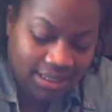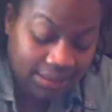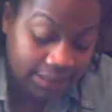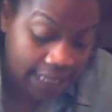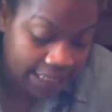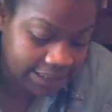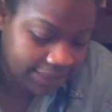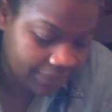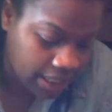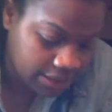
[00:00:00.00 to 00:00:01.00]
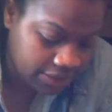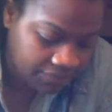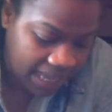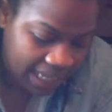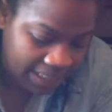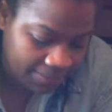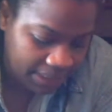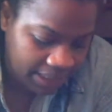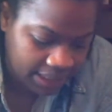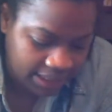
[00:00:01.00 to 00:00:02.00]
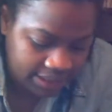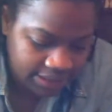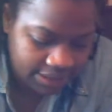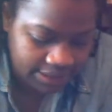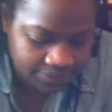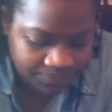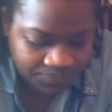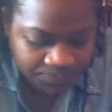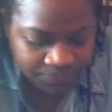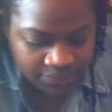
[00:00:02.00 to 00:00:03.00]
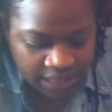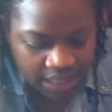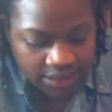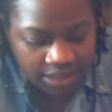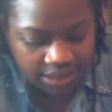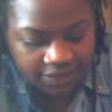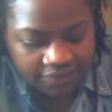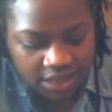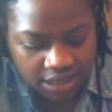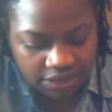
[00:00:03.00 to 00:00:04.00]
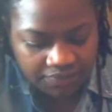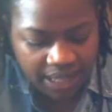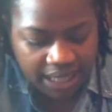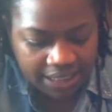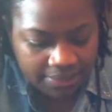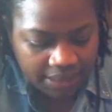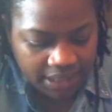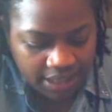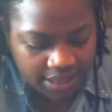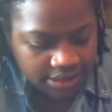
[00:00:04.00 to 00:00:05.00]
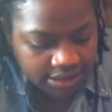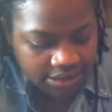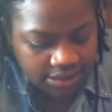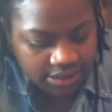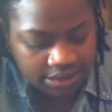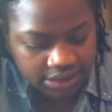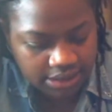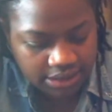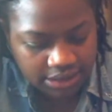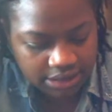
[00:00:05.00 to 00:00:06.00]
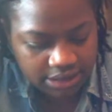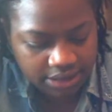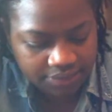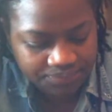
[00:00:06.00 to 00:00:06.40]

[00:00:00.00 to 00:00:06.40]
Lots of packing peanuts. Lots of packing peanuts. Let's see.